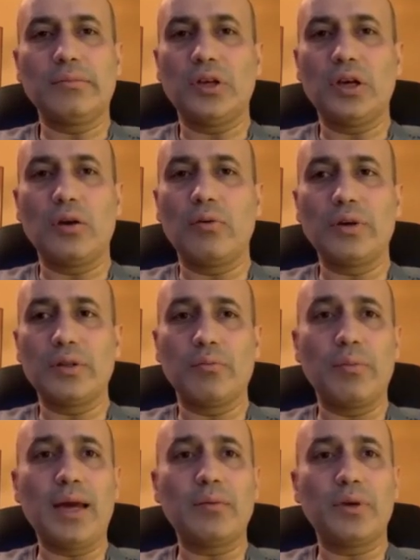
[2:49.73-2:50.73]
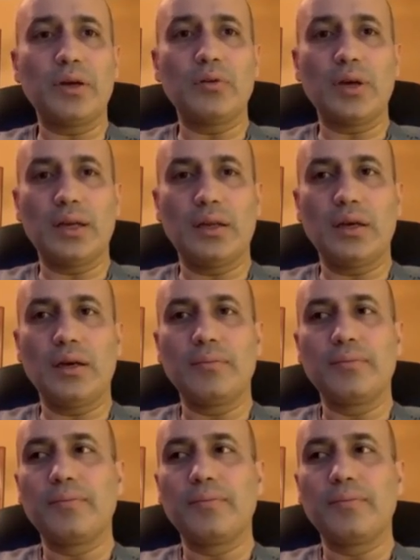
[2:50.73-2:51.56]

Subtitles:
It might be a good idea,